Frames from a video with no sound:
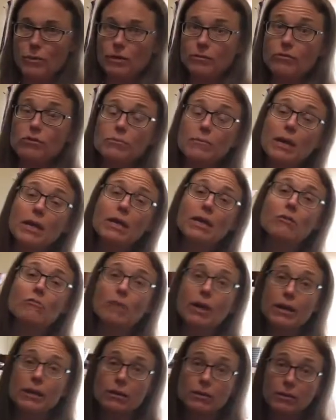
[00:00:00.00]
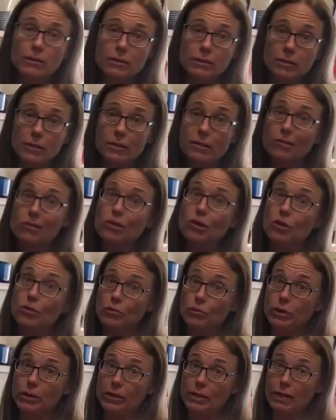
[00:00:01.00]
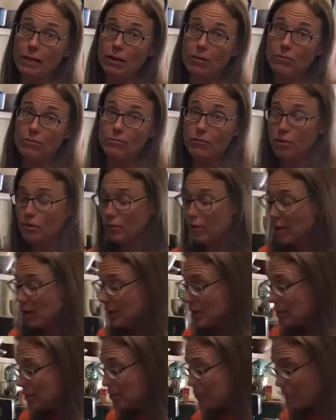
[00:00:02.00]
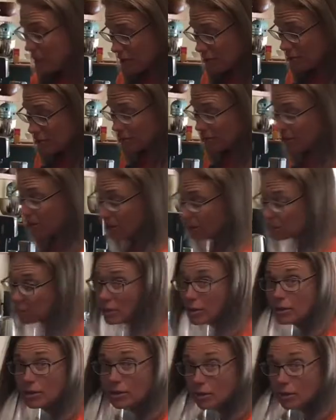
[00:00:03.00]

but if you make it regularly, they're really helpful. The pizza stone